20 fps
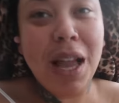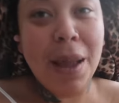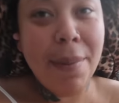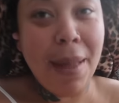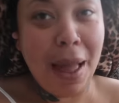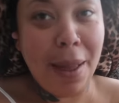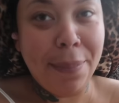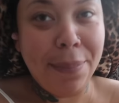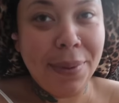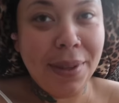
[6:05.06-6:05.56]
I'm
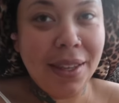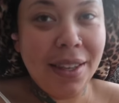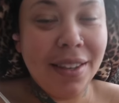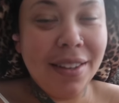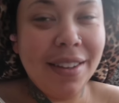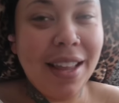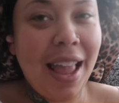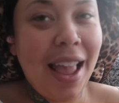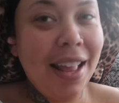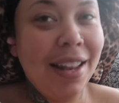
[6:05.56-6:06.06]

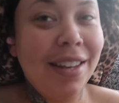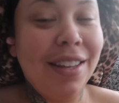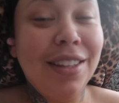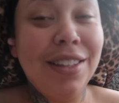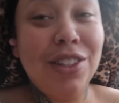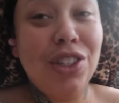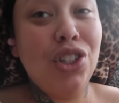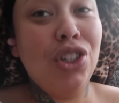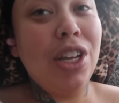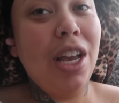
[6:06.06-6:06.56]
happy. And
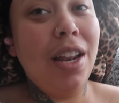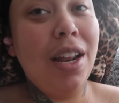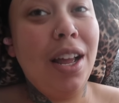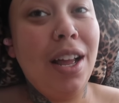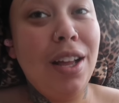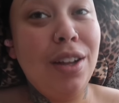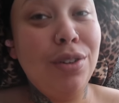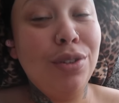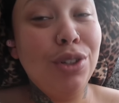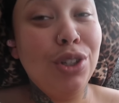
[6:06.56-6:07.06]
shout
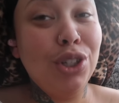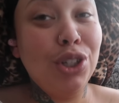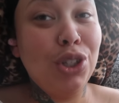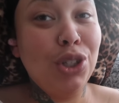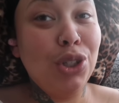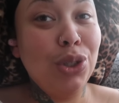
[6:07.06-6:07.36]
out